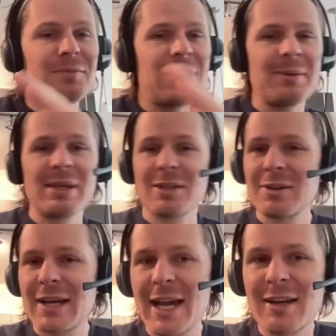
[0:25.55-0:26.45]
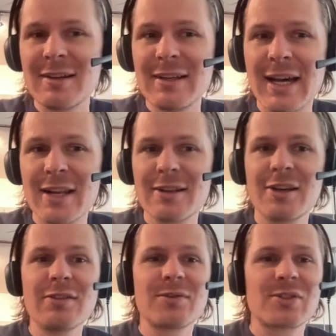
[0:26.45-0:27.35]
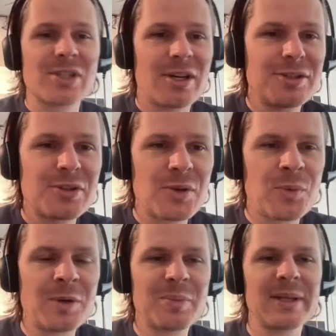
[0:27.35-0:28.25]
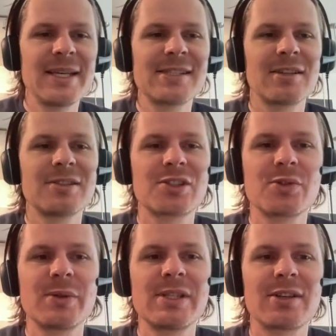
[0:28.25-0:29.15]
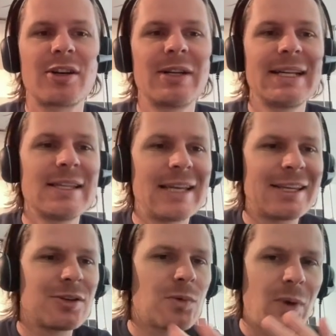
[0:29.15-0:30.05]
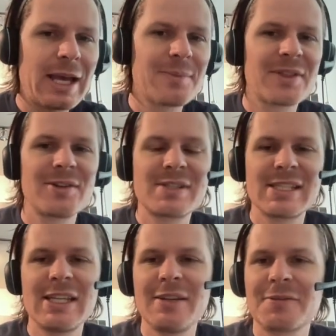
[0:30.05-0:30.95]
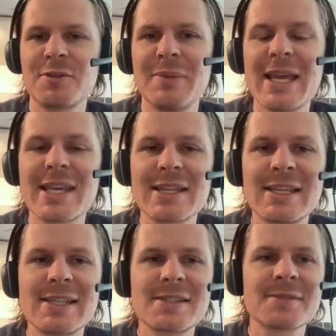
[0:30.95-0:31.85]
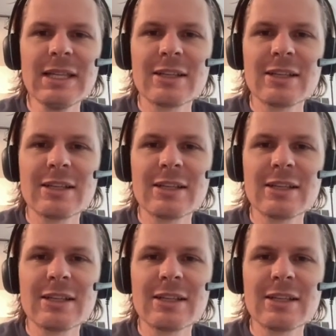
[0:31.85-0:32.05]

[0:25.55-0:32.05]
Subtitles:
Maybe a little higher. I don't know. There's 101 plays on this quiz already. Thank you, Wham13, for making this.